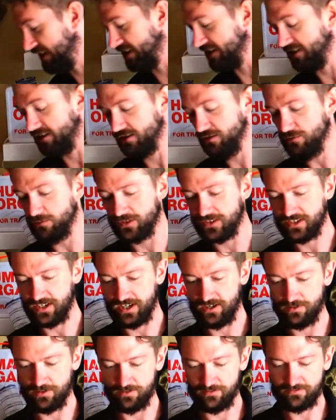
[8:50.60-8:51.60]
and use
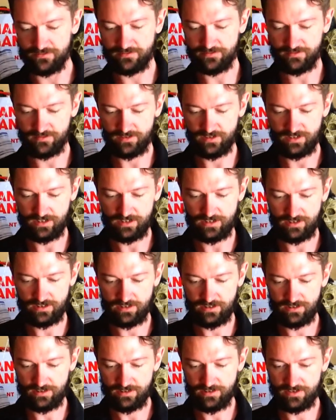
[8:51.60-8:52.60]
out of
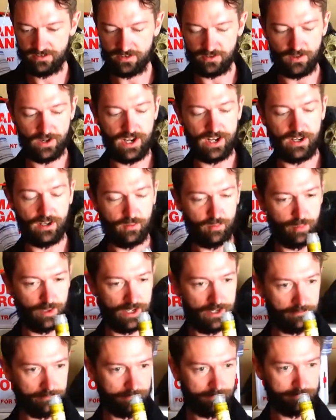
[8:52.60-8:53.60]
Strega,
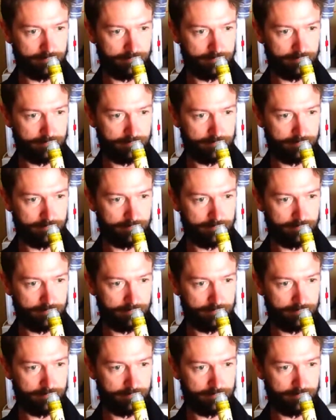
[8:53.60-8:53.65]
but